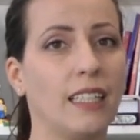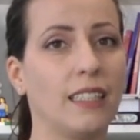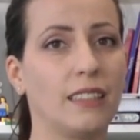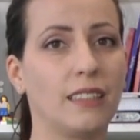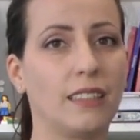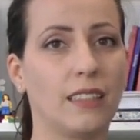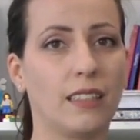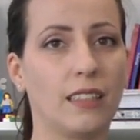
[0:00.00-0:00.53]

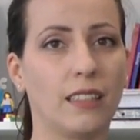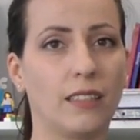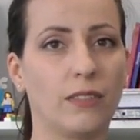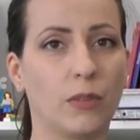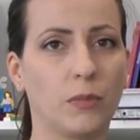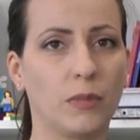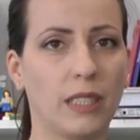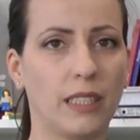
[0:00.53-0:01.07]

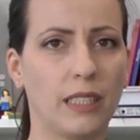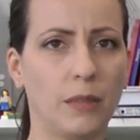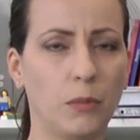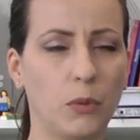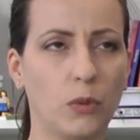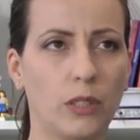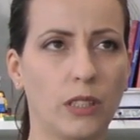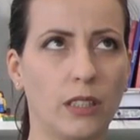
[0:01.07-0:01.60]
from their
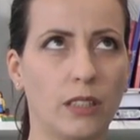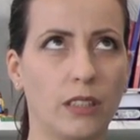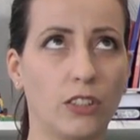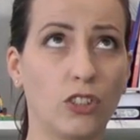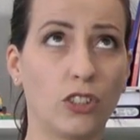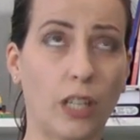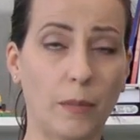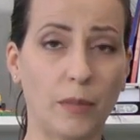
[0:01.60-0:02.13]
ebook
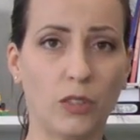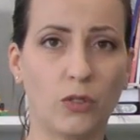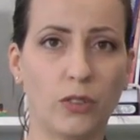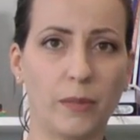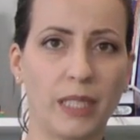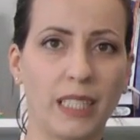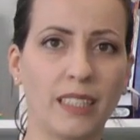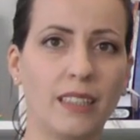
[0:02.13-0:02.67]
Summer
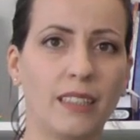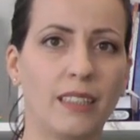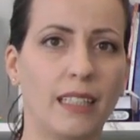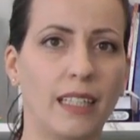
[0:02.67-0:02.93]
Dreaming,